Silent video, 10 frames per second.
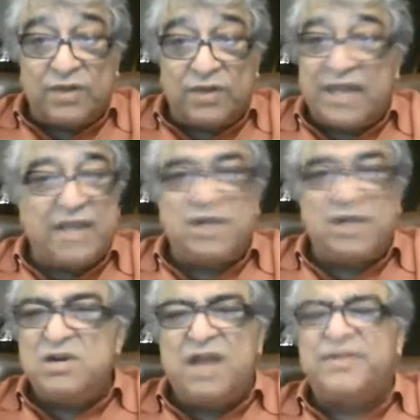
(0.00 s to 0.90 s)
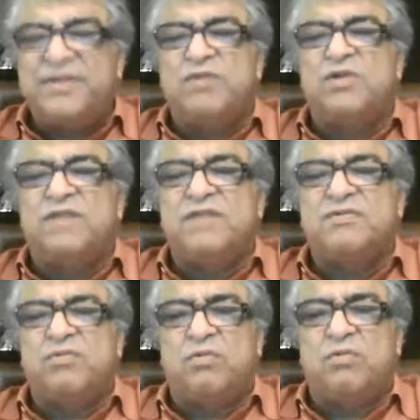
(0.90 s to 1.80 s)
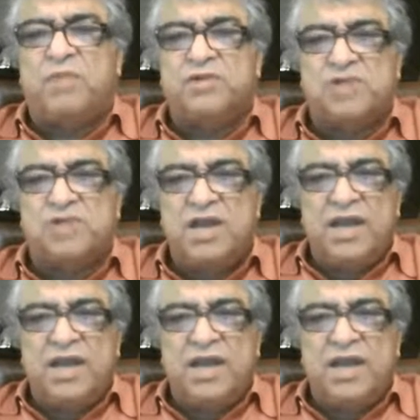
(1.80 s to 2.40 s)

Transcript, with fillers: and that, that nothing would give me more pleasure